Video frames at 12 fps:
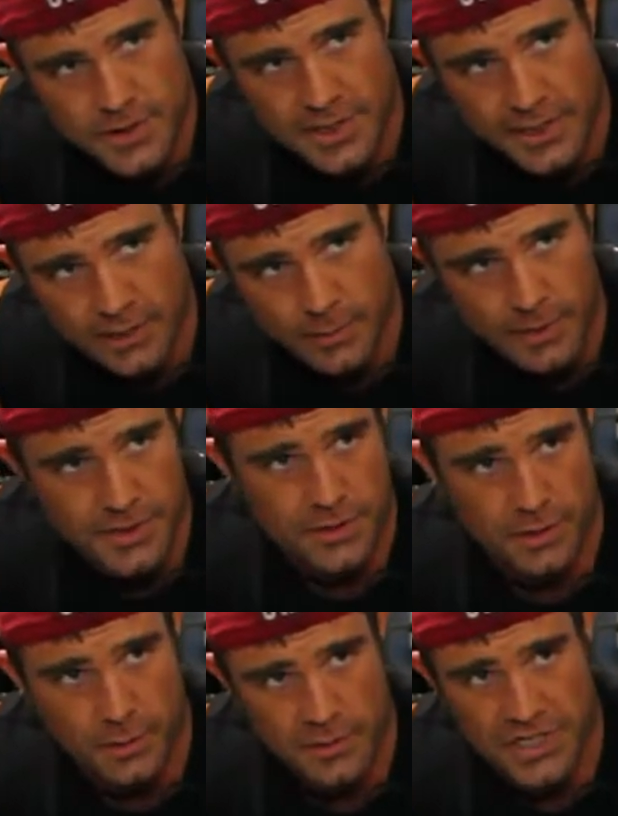It's a secondary
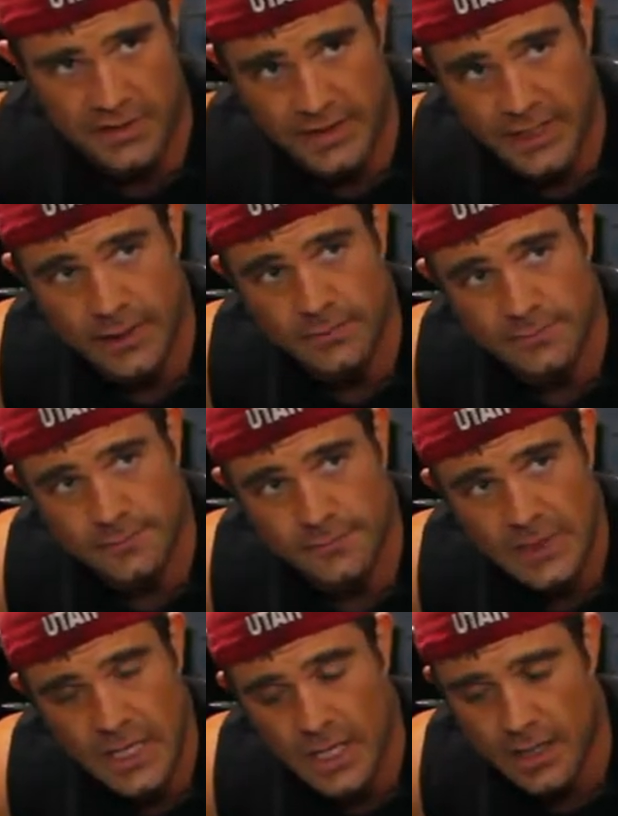muscle to almost everything.
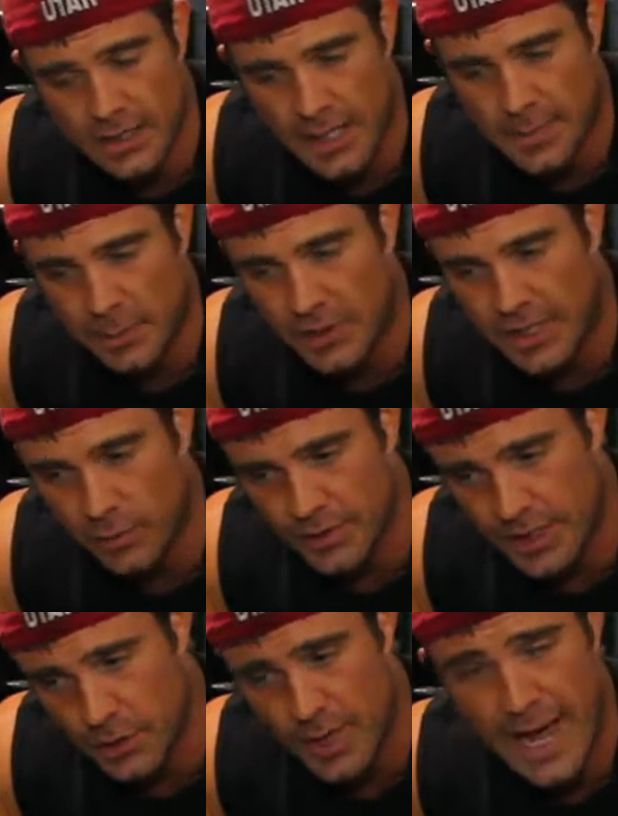A lot of people get it
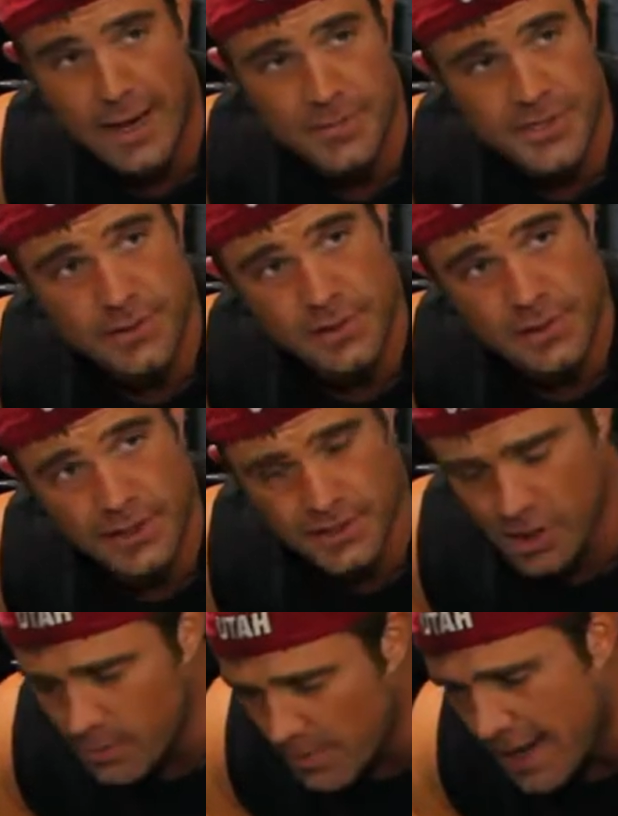when they do abs. They
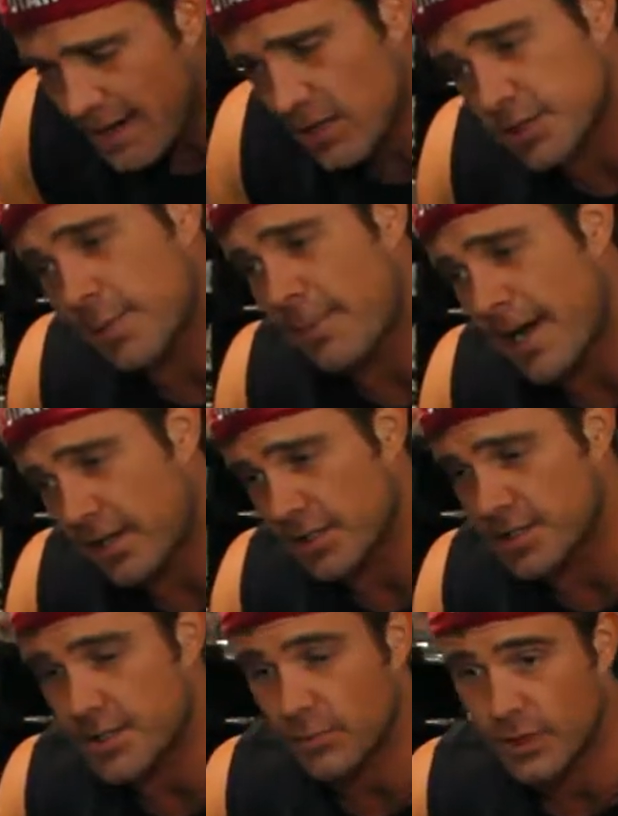say, "Oh, my back hurts. My back
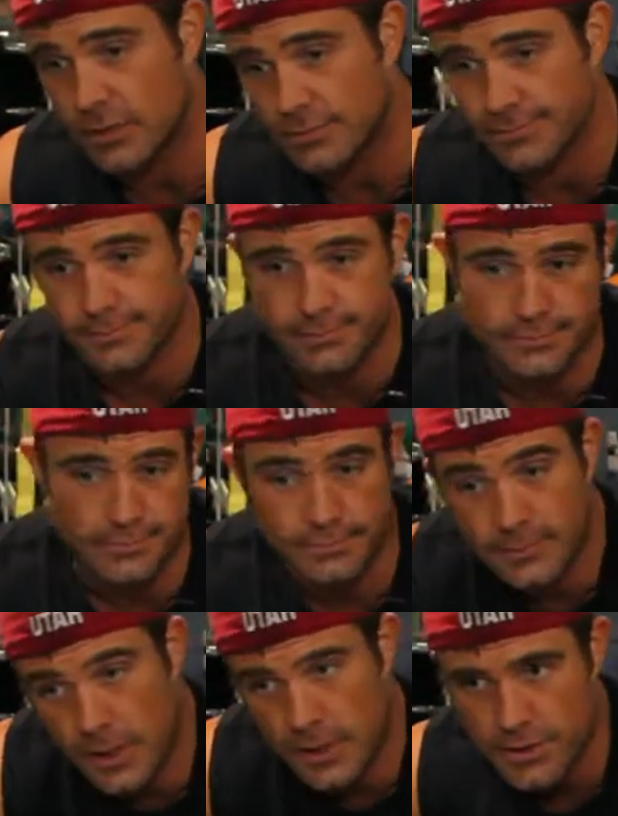hurts." Well,
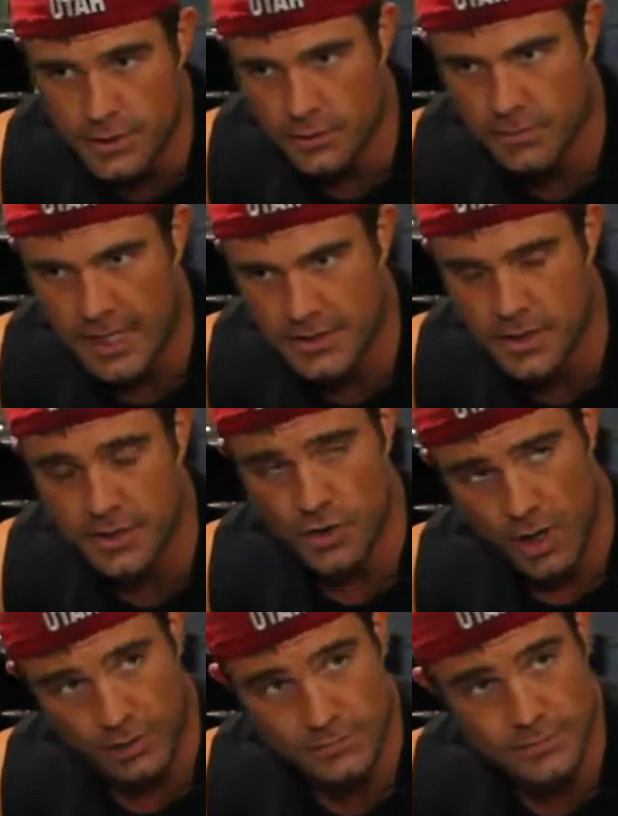your back's not
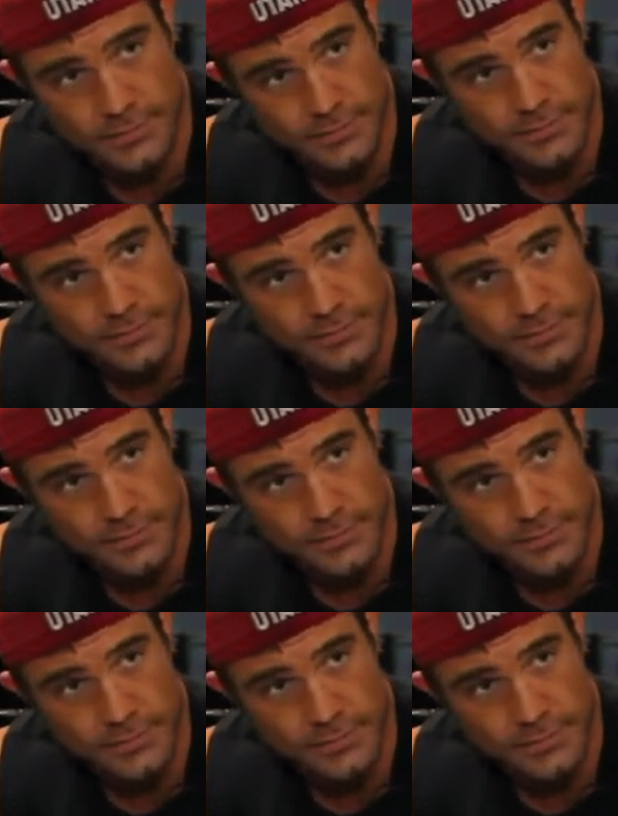strong.